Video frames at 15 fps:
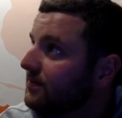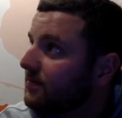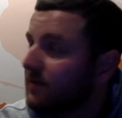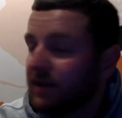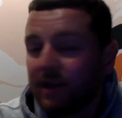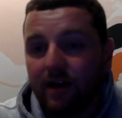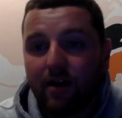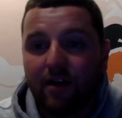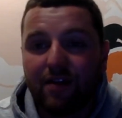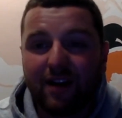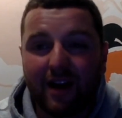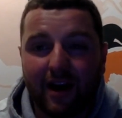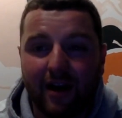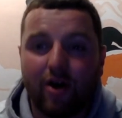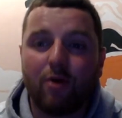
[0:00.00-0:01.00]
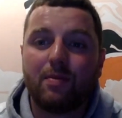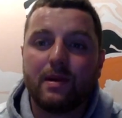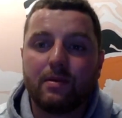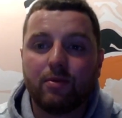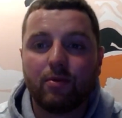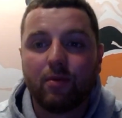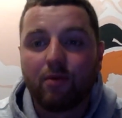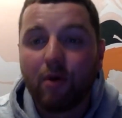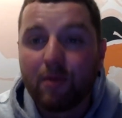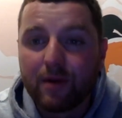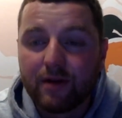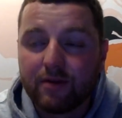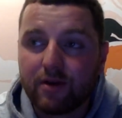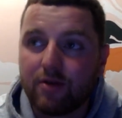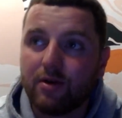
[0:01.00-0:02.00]
you know, I think a lot of people will probably
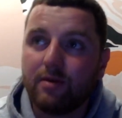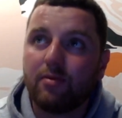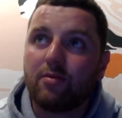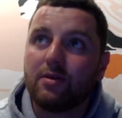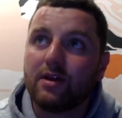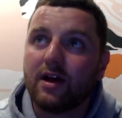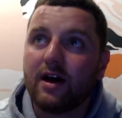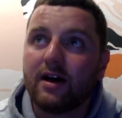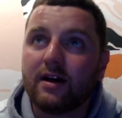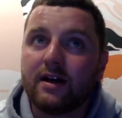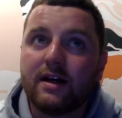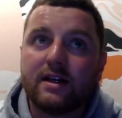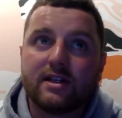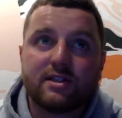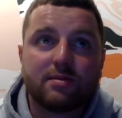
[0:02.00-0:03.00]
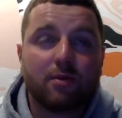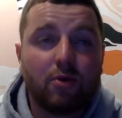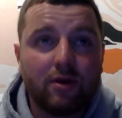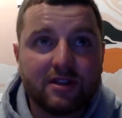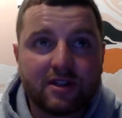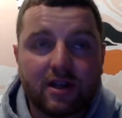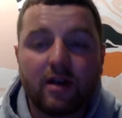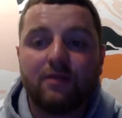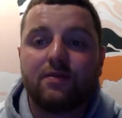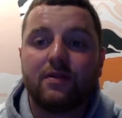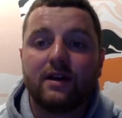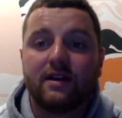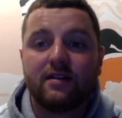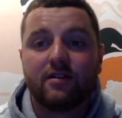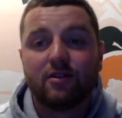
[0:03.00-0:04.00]
have agreed with me there. Smallish club for
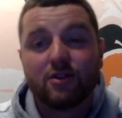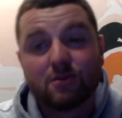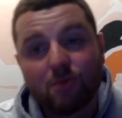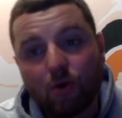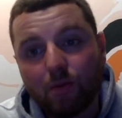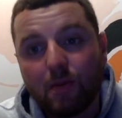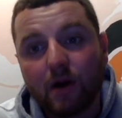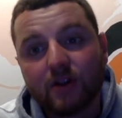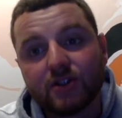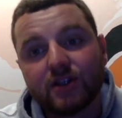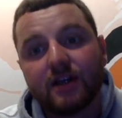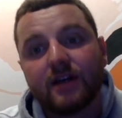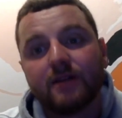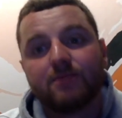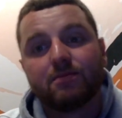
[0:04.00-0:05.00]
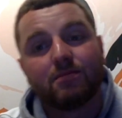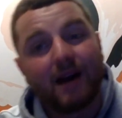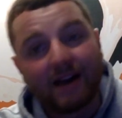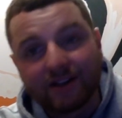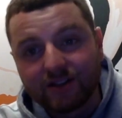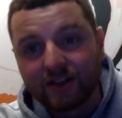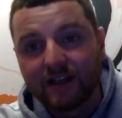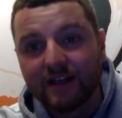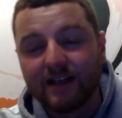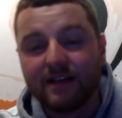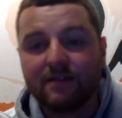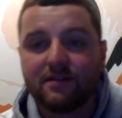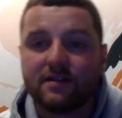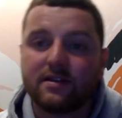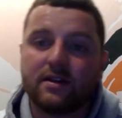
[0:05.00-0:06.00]
League Two, small budget, manager
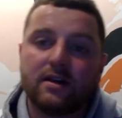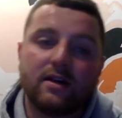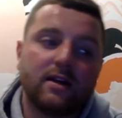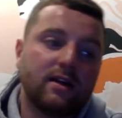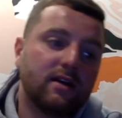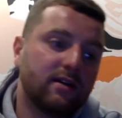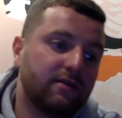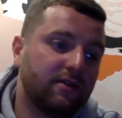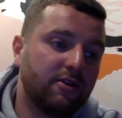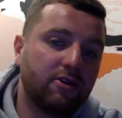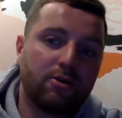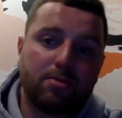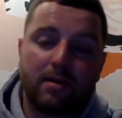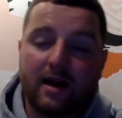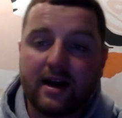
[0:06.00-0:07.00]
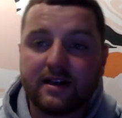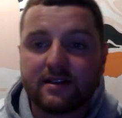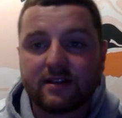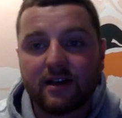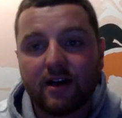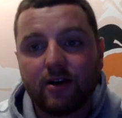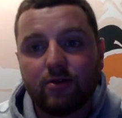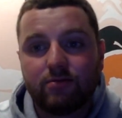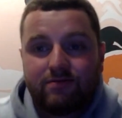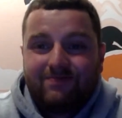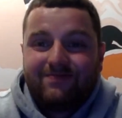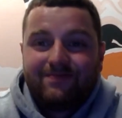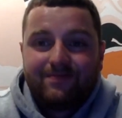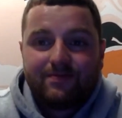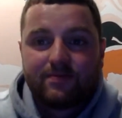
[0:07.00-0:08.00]
leaves, few of your players go.
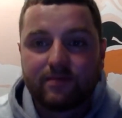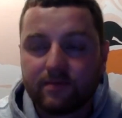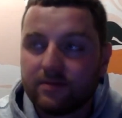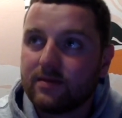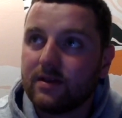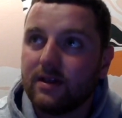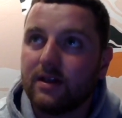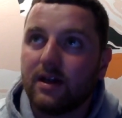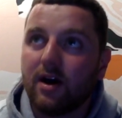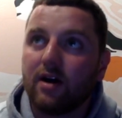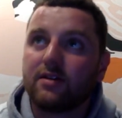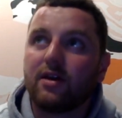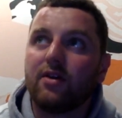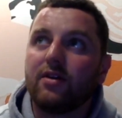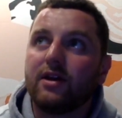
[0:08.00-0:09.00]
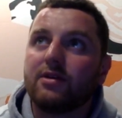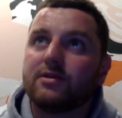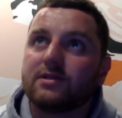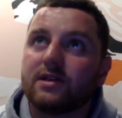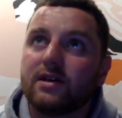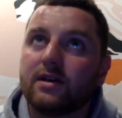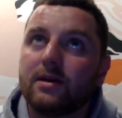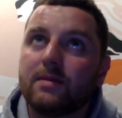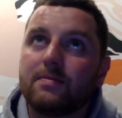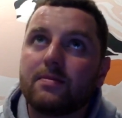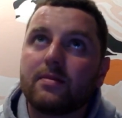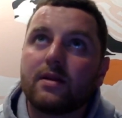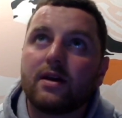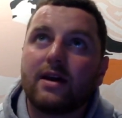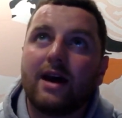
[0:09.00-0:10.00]
You know, I don't think it was a
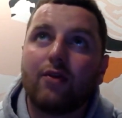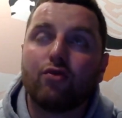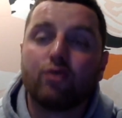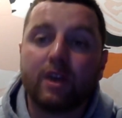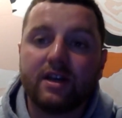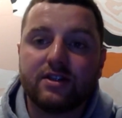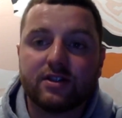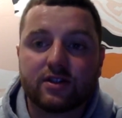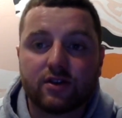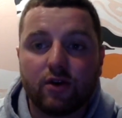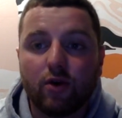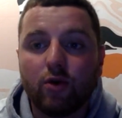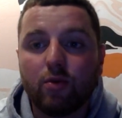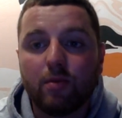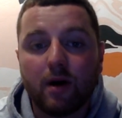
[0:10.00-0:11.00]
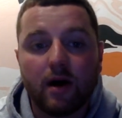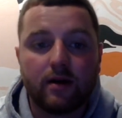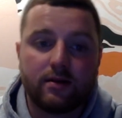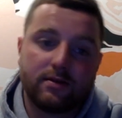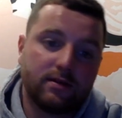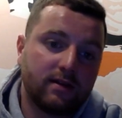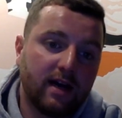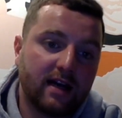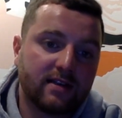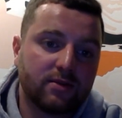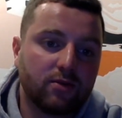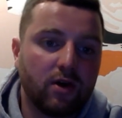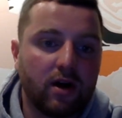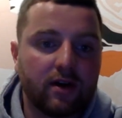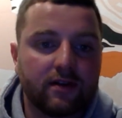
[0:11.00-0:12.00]
an outrageous call, but hasn't
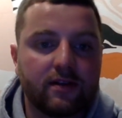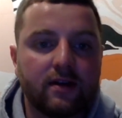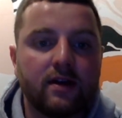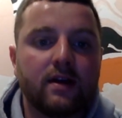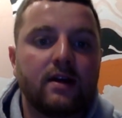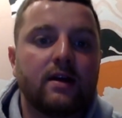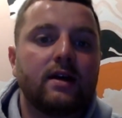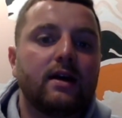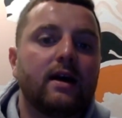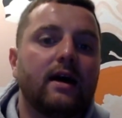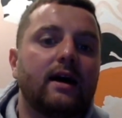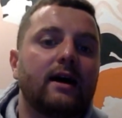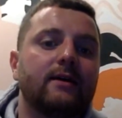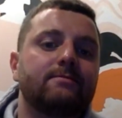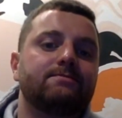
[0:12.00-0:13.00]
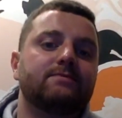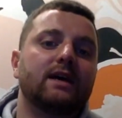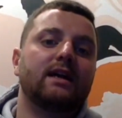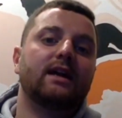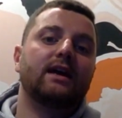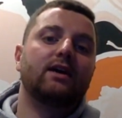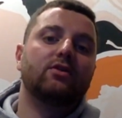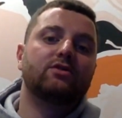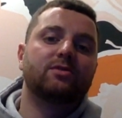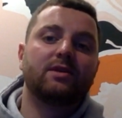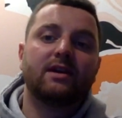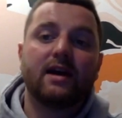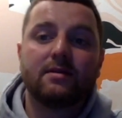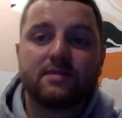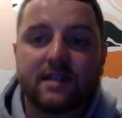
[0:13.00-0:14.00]
worked. Um, and they ultimately
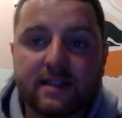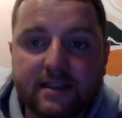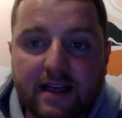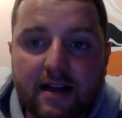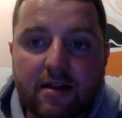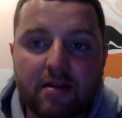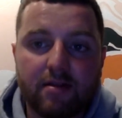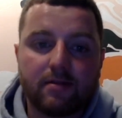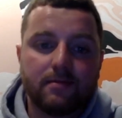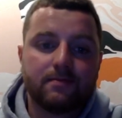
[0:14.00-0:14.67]
came 16th.